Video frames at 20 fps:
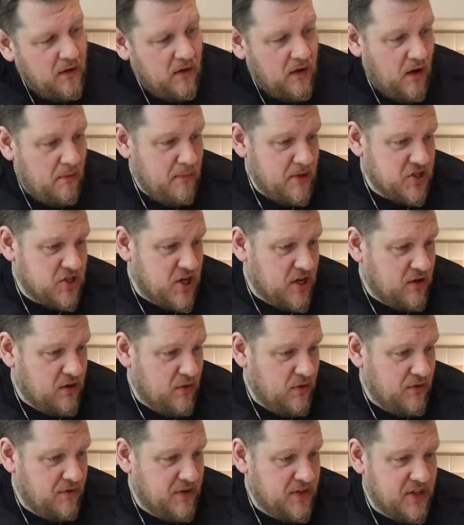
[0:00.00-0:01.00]
How much
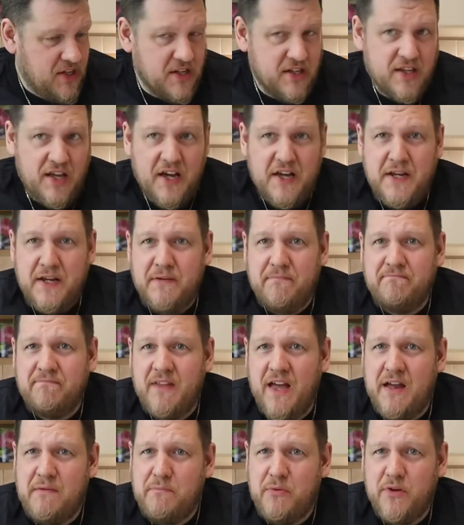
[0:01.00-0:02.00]
alcohol is inside?
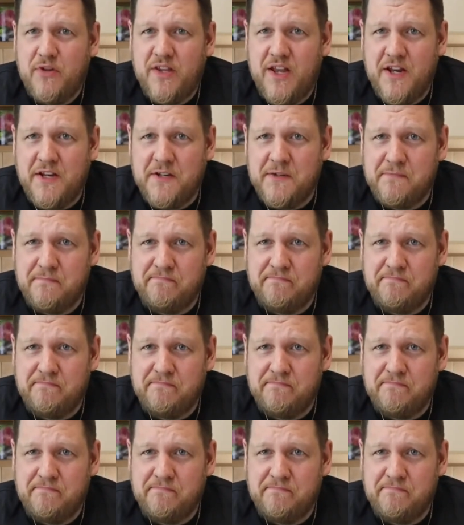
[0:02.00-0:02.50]
8%.